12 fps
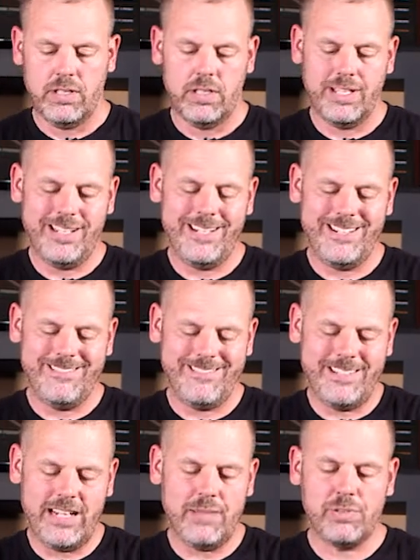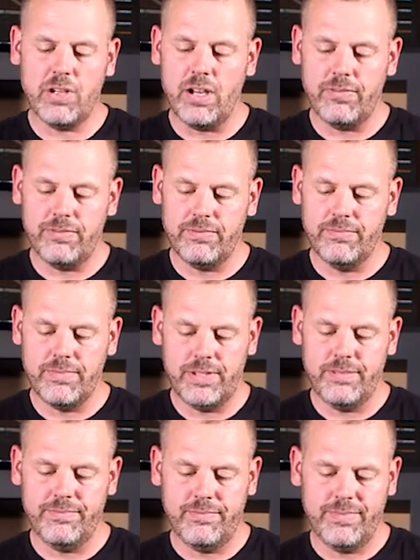and it snaps off.
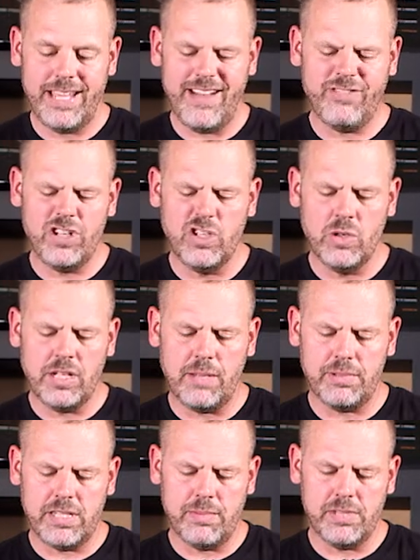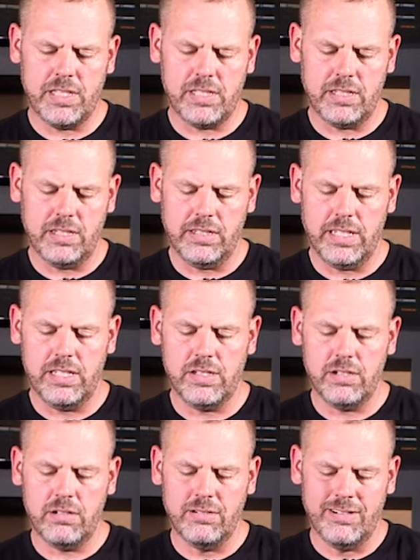And after you do it a couple of times, it gets a little
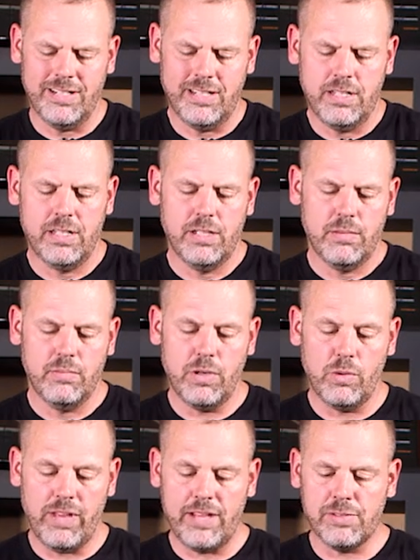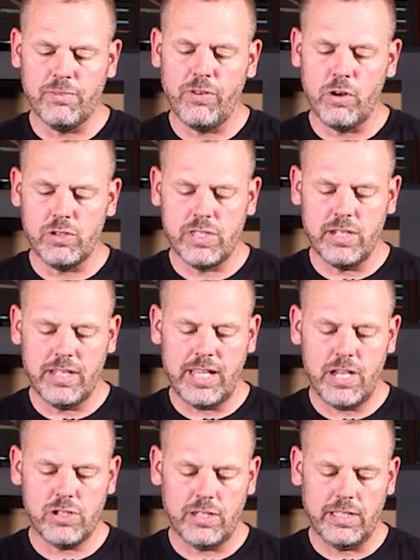easier. But we had some folks that
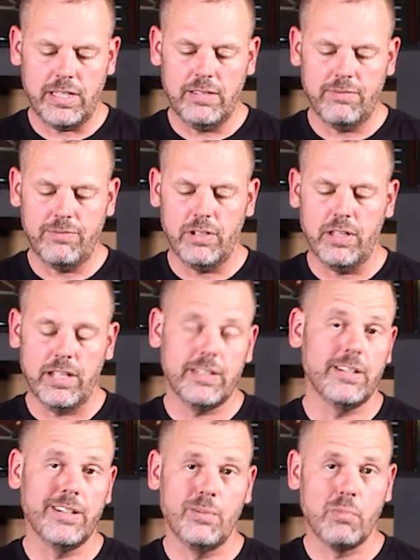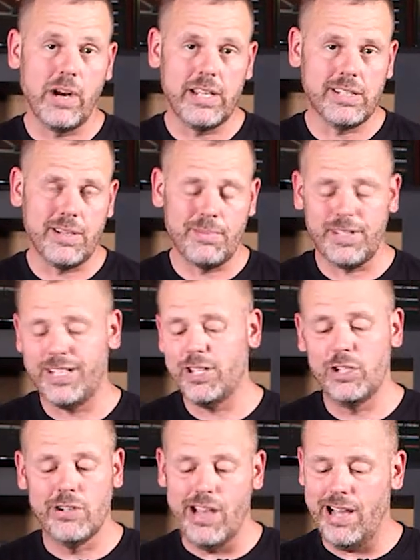occasionally feel like they're going to break something.
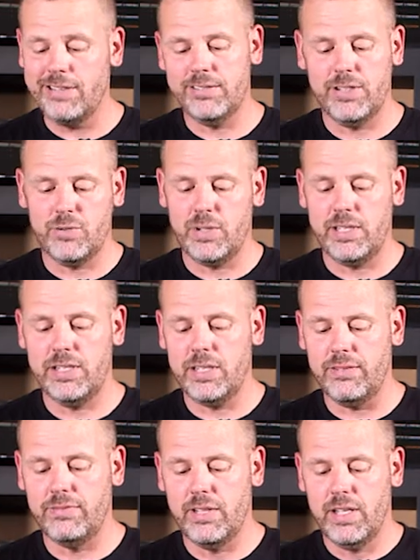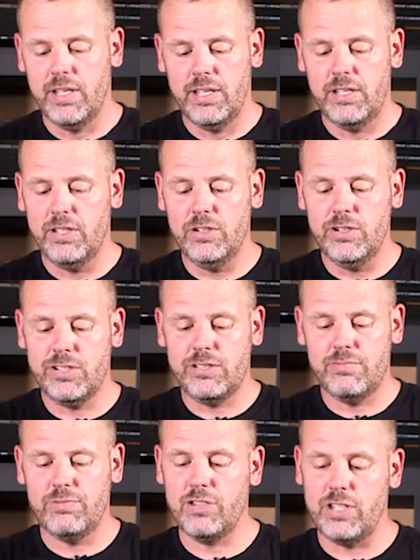You're not. It's really tough. You just
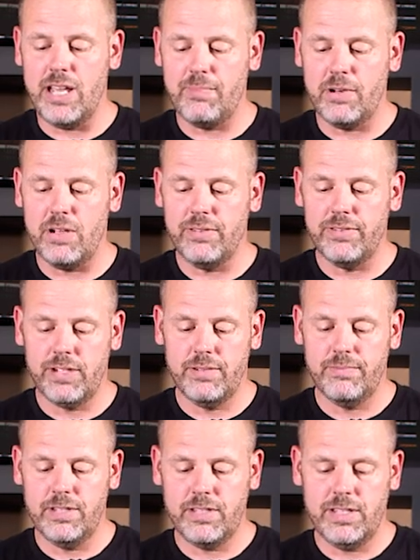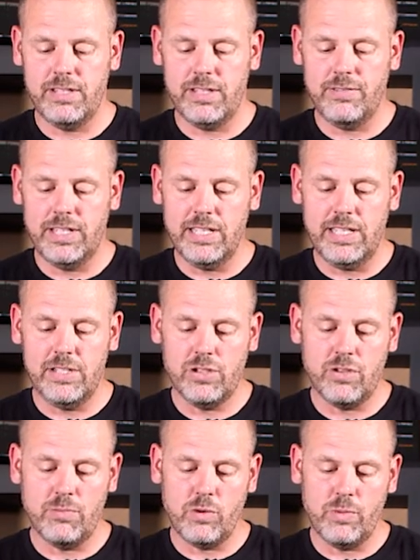snap it off there and say it's even getting easier
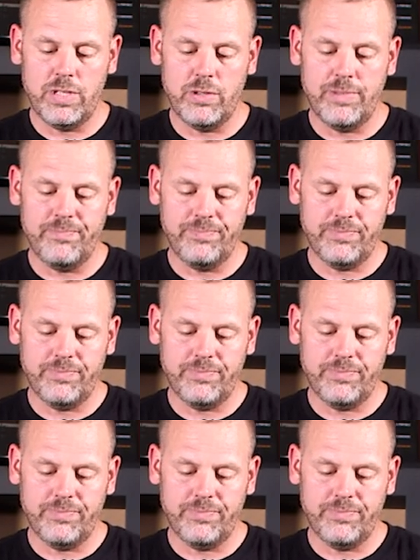the more we do it.